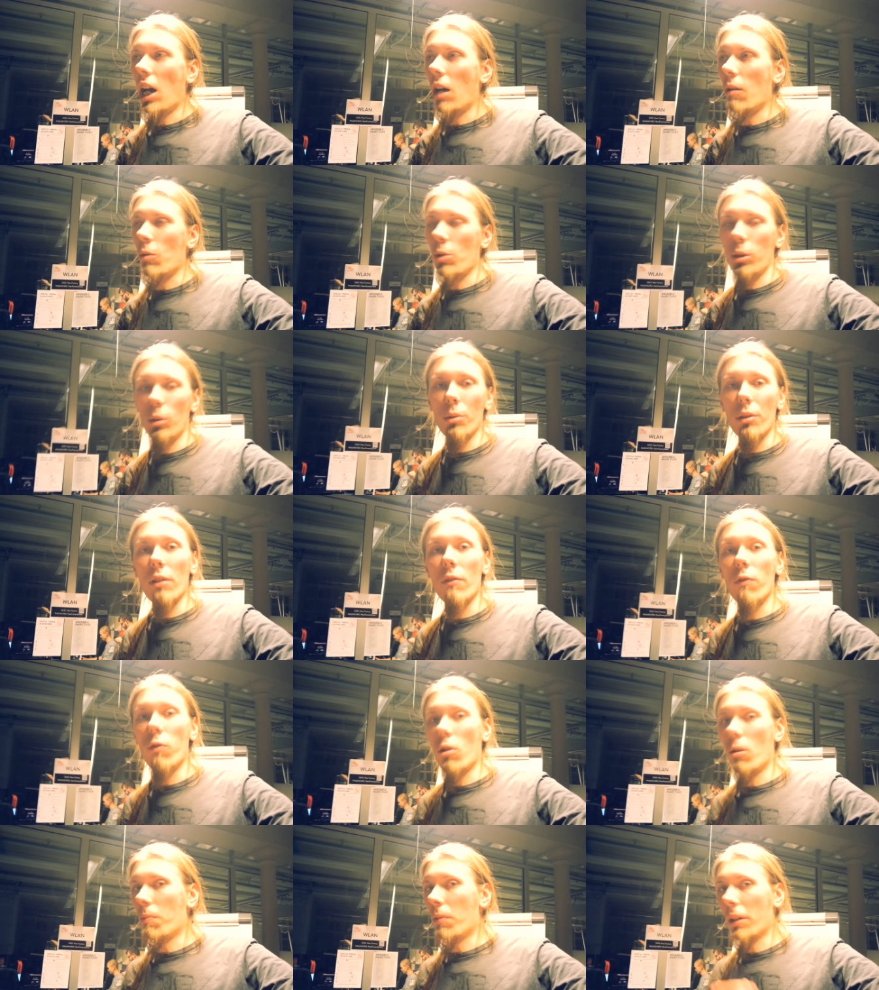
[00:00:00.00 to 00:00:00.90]
I was looking
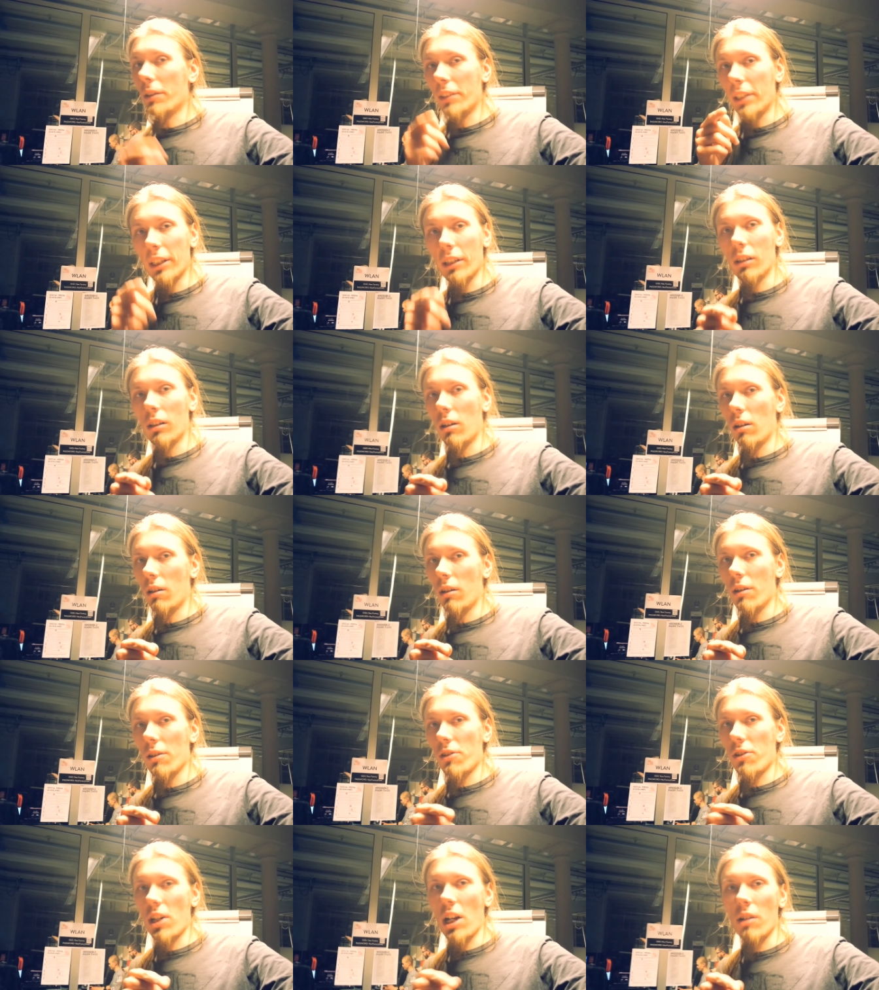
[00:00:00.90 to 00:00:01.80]
for a particular
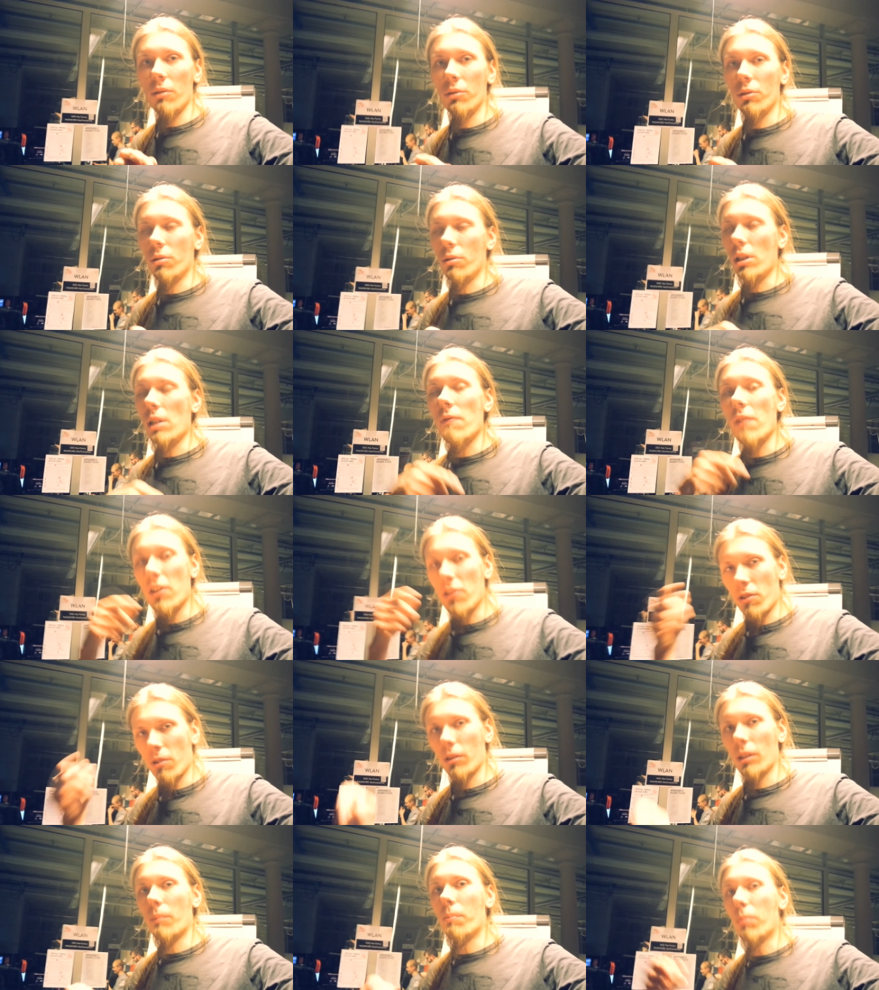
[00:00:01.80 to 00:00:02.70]
sound to
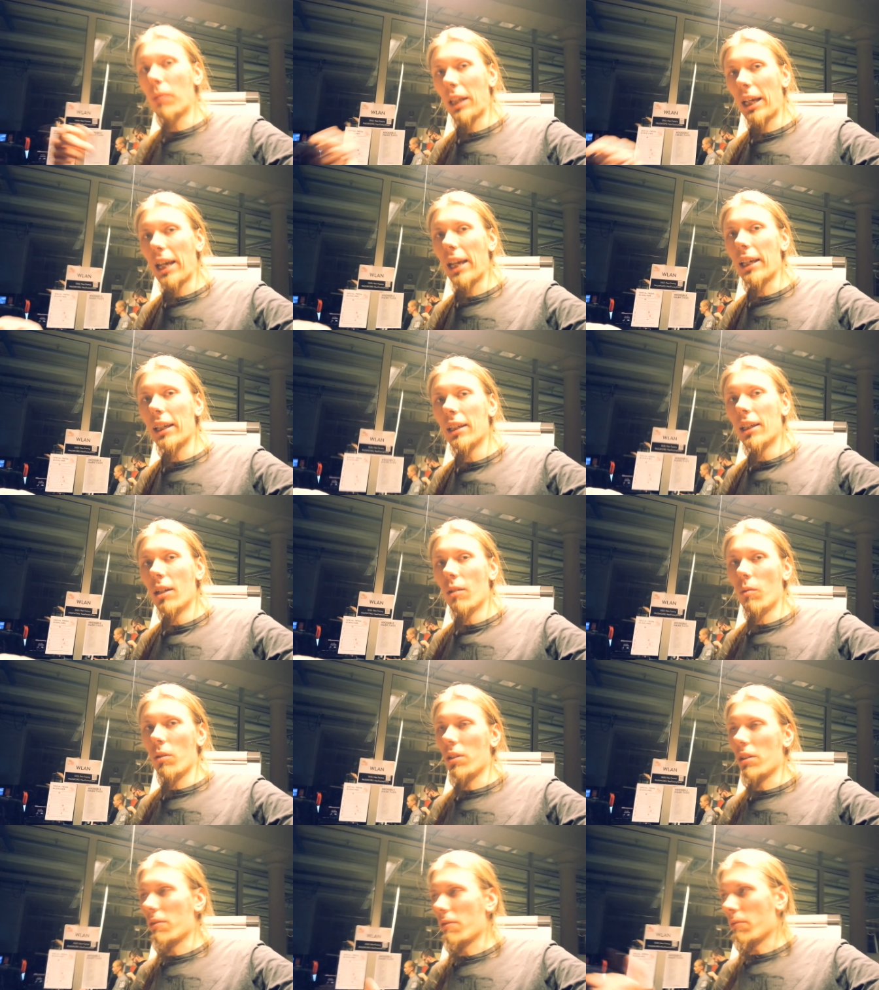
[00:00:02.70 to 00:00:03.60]
eventually play
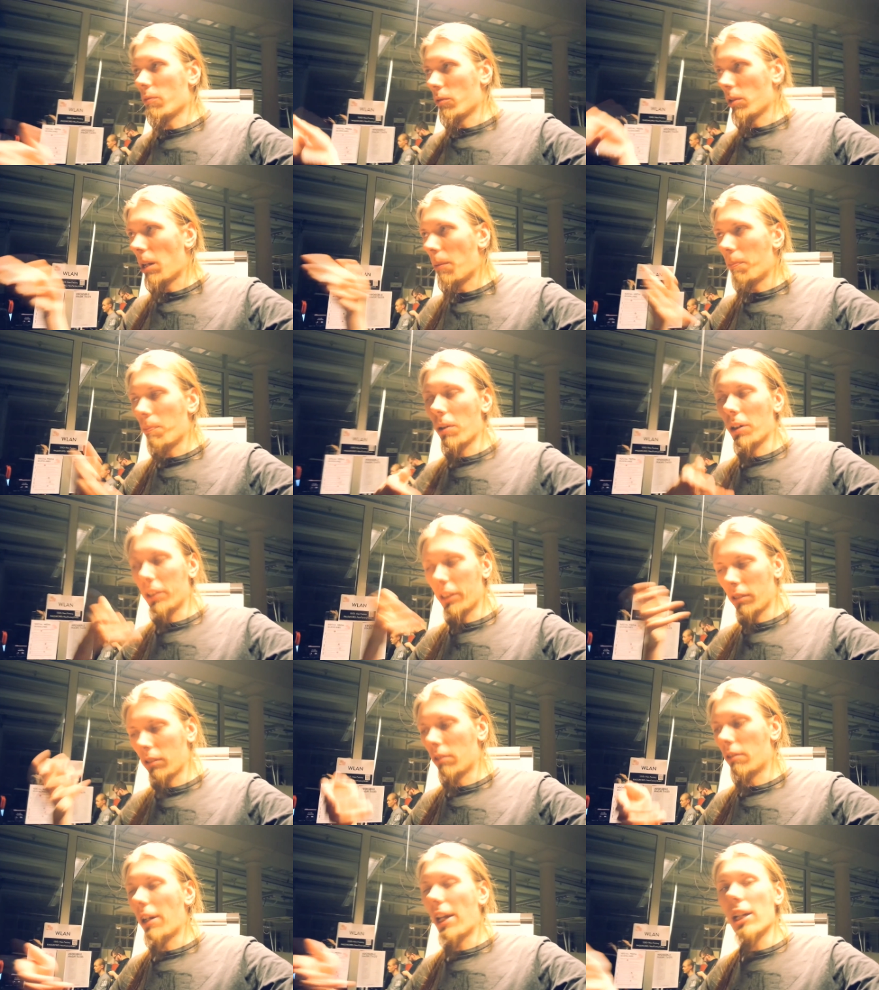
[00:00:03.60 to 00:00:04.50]
when a, a
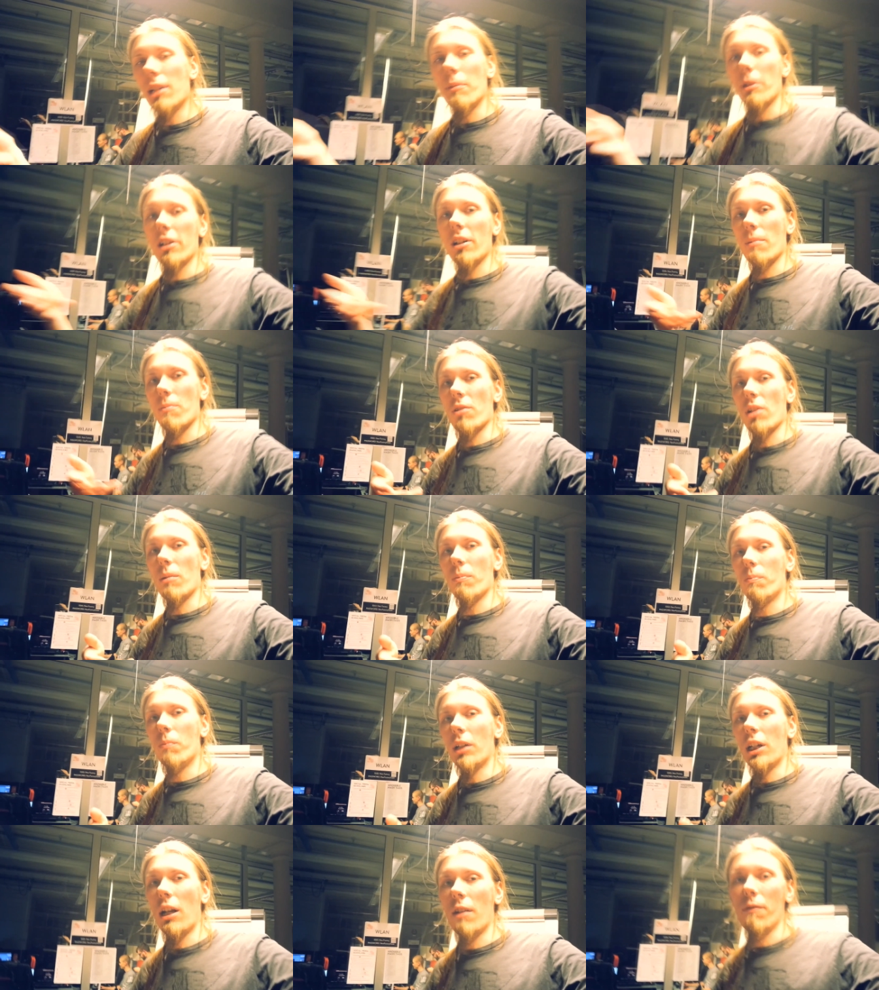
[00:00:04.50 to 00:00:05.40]
particular enemy comes up,
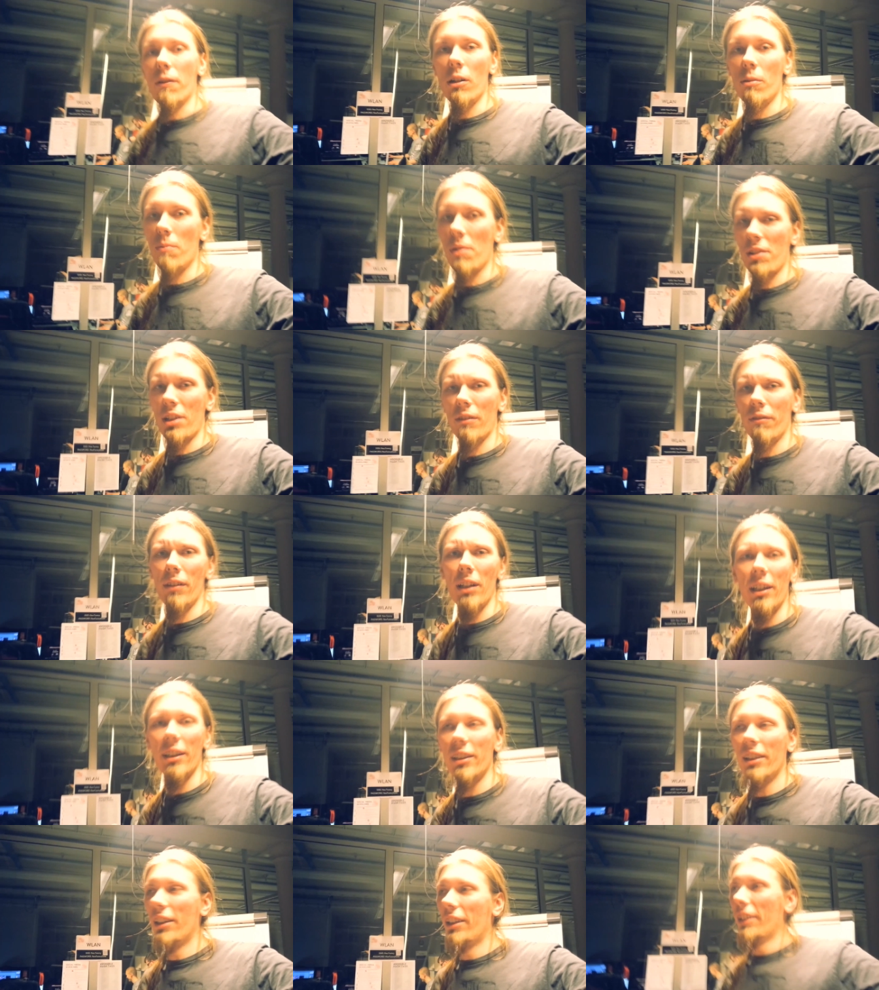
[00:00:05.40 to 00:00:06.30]
but I found myself
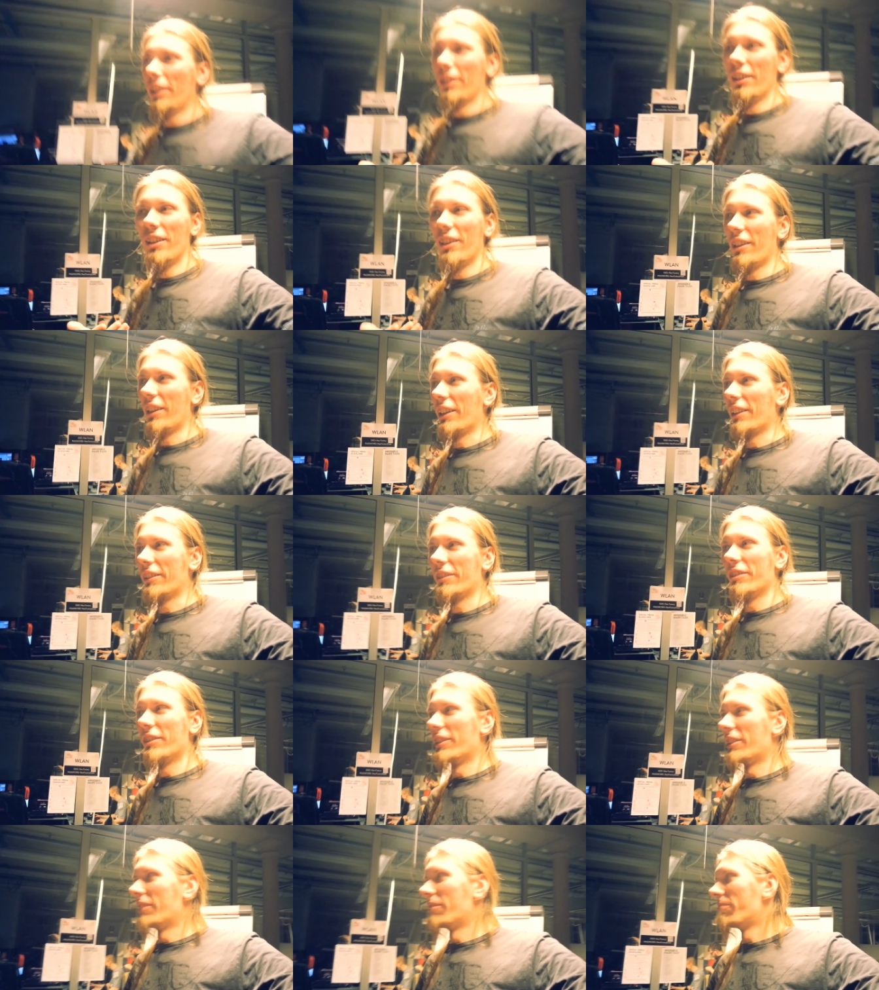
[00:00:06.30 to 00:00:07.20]
like like.
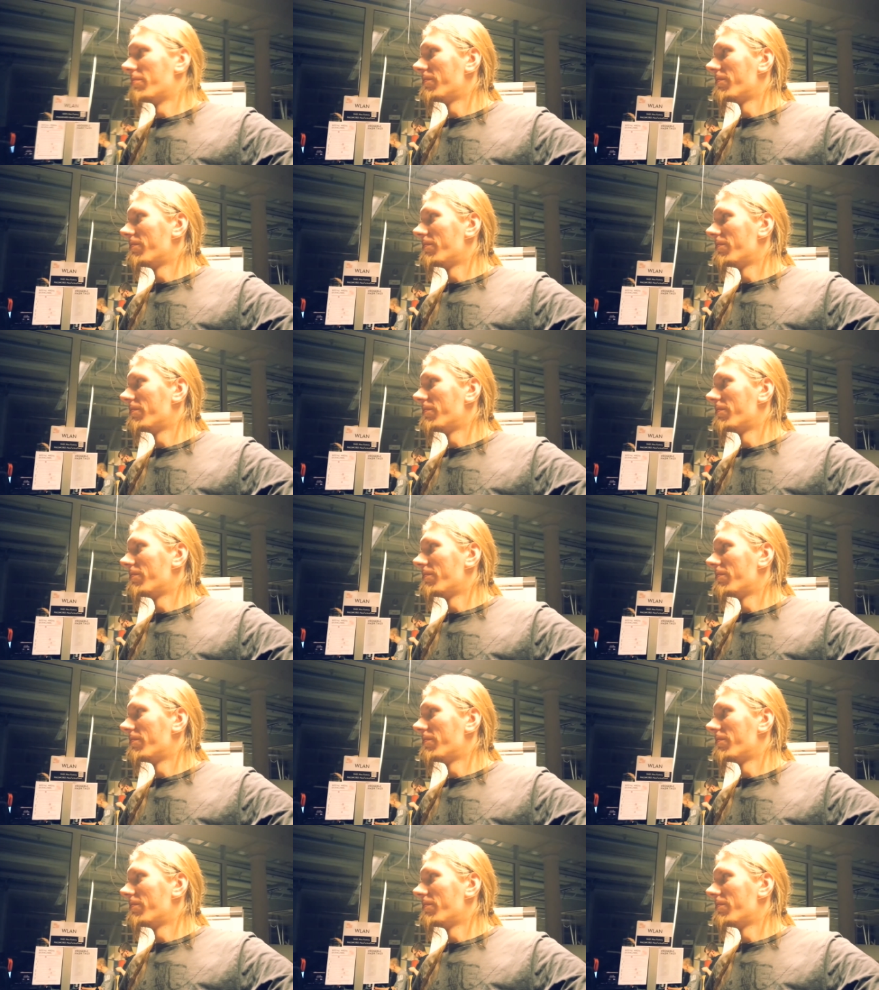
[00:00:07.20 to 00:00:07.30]
Uh,